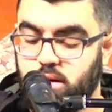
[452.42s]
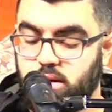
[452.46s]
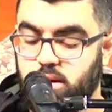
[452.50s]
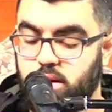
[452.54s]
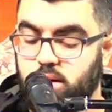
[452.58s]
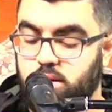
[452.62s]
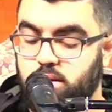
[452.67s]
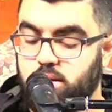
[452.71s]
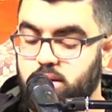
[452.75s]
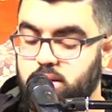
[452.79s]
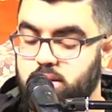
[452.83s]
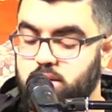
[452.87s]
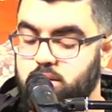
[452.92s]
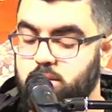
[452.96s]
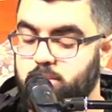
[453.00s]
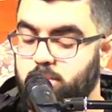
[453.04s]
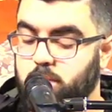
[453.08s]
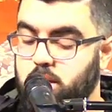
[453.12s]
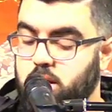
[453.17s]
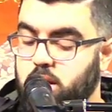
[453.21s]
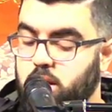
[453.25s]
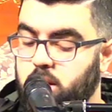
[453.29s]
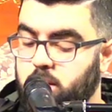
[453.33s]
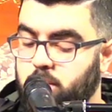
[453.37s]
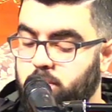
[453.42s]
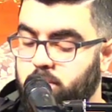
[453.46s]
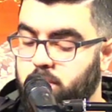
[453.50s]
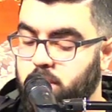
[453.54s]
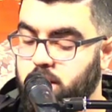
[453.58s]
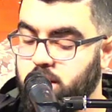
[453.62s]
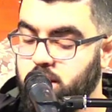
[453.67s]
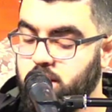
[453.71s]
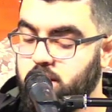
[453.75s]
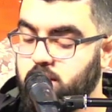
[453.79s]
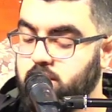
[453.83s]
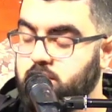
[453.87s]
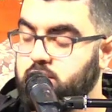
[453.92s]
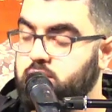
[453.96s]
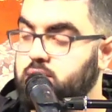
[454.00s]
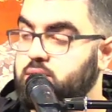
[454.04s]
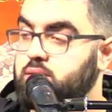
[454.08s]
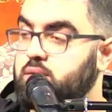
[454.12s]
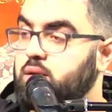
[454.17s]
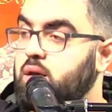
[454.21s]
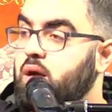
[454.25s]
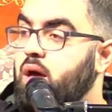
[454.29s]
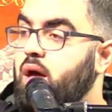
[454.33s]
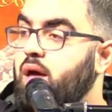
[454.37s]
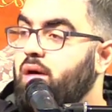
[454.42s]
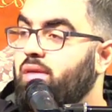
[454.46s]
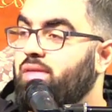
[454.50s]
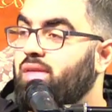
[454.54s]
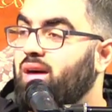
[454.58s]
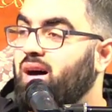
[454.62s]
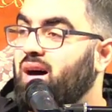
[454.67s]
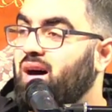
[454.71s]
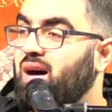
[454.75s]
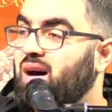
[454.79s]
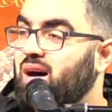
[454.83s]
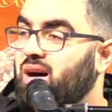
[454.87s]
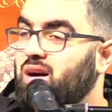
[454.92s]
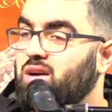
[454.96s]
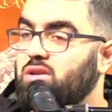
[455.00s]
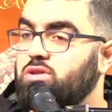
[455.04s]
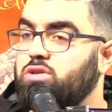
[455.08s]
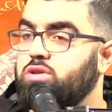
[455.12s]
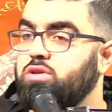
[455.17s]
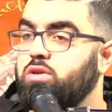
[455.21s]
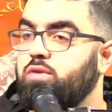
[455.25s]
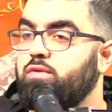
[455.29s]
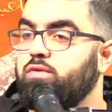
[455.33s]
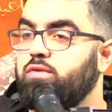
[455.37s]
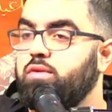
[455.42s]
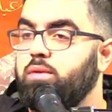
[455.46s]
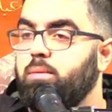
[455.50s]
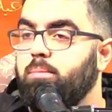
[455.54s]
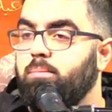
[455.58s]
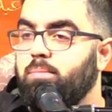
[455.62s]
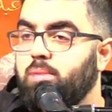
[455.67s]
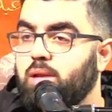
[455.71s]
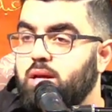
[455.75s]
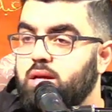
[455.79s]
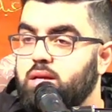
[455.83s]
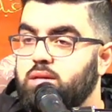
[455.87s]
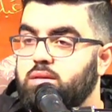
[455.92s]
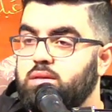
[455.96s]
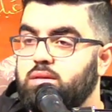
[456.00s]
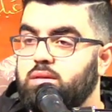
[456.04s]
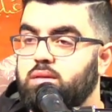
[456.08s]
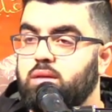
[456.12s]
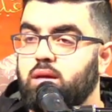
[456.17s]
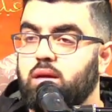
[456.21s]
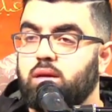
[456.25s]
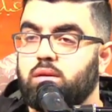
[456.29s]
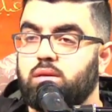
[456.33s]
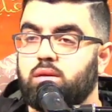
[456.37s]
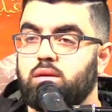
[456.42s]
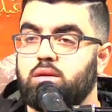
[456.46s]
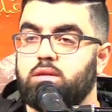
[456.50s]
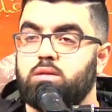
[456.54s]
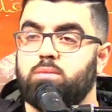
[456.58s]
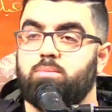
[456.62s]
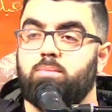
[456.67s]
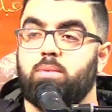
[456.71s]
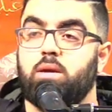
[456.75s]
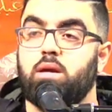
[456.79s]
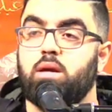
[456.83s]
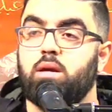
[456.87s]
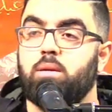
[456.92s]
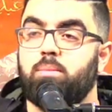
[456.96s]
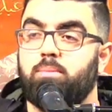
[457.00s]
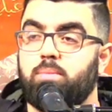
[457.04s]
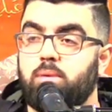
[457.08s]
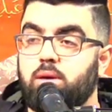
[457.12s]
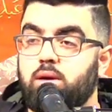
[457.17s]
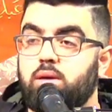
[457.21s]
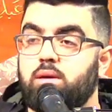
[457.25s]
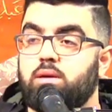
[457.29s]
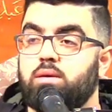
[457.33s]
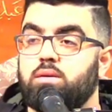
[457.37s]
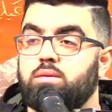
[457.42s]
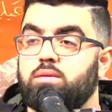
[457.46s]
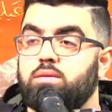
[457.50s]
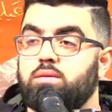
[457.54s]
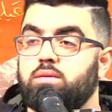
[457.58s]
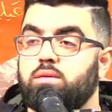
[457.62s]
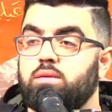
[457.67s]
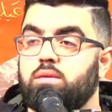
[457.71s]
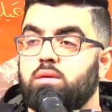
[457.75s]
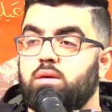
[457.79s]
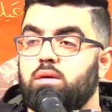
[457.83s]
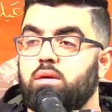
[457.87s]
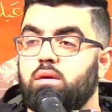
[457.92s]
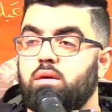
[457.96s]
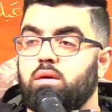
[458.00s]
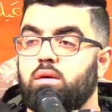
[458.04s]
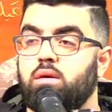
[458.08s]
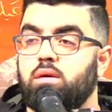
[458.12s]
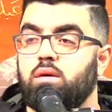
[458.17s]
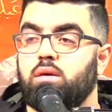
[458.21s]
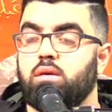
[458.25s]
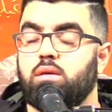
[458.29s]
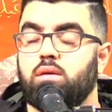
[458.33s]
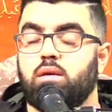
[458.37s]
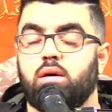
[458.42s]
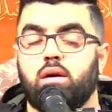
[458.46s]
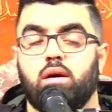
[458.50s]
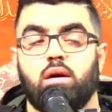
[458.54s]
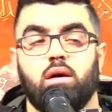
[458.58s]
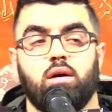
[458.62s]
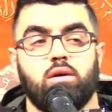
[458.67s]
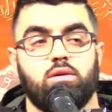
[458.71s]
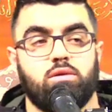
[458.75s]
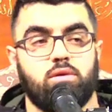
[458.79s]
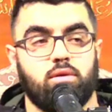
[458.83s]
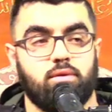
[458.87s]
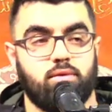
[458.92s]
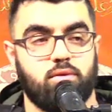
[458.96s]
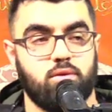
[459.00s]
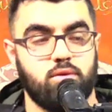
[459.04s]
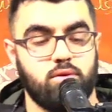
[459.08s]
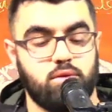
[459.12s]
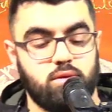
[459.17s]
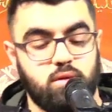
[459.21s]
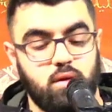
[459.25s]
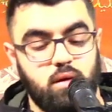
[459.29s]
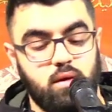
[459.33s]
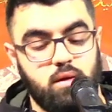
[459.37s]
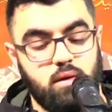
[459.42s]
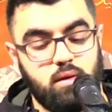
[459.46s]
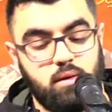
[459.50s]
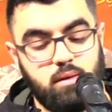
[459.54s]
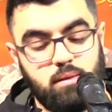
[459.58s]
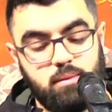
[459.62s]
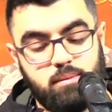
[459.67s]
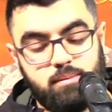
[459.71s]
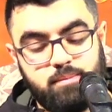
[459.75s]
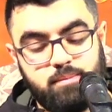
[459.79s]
Yet the spear pierced the hearts of the blessed, yet the spear pierced the heart of Hussein.